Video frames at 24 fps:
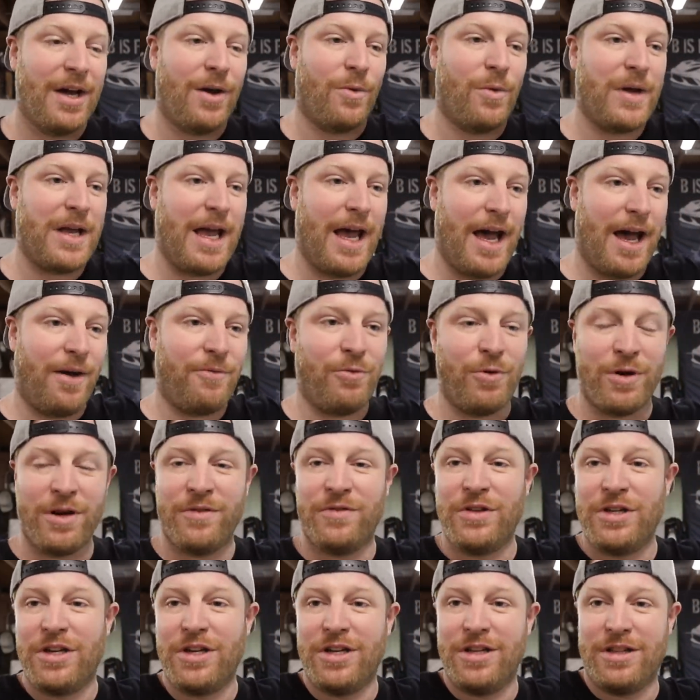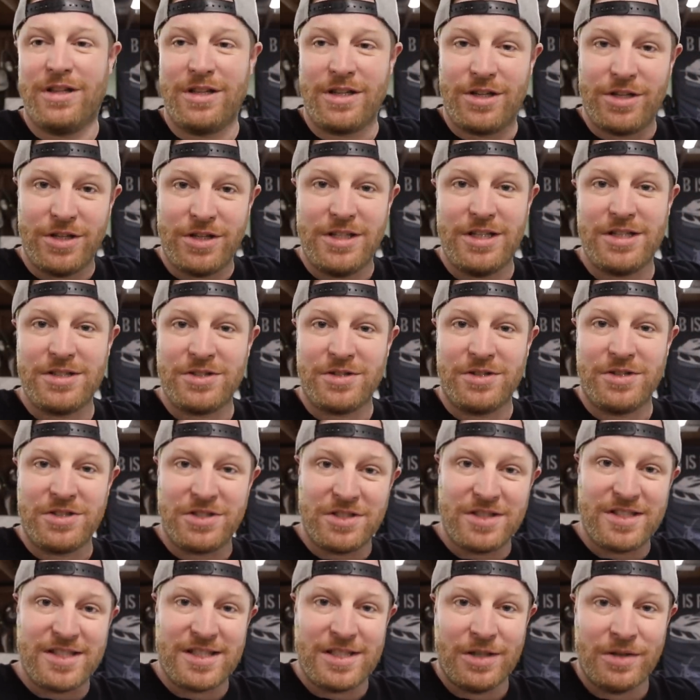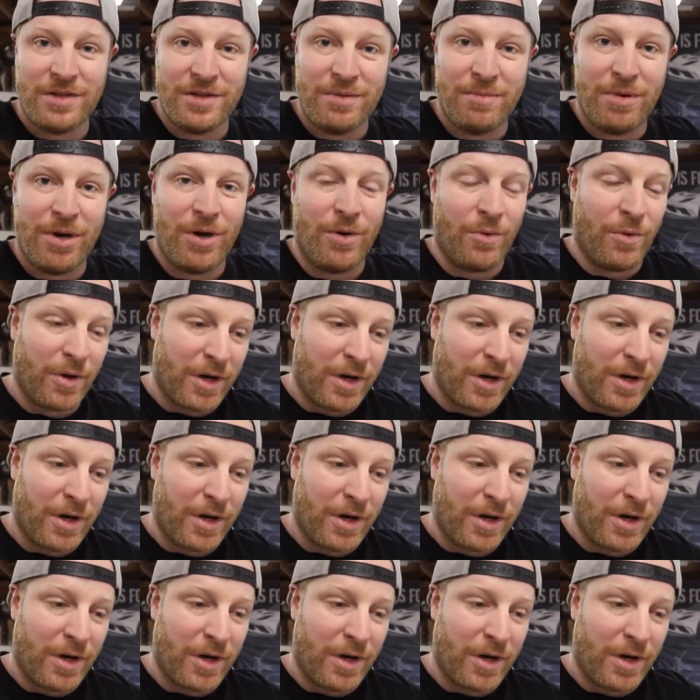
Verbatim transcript: We have one of the good, the good diesel engines still in the boat.